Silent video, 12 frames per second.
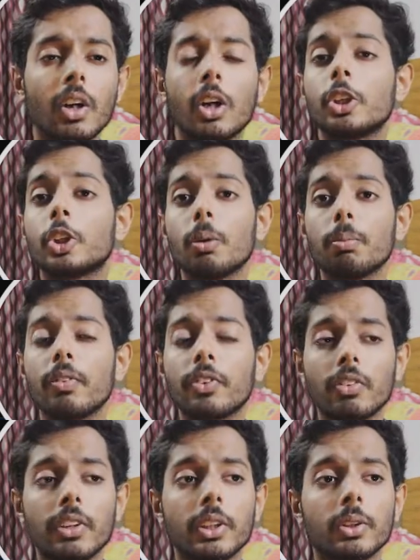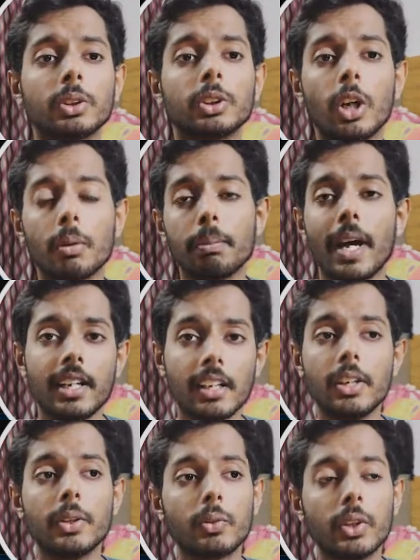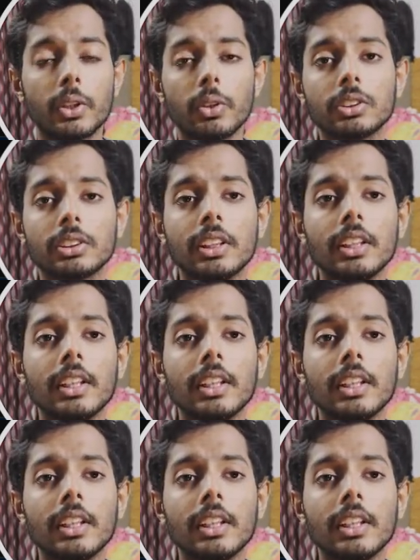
on top of your Windows or parallel to Windows,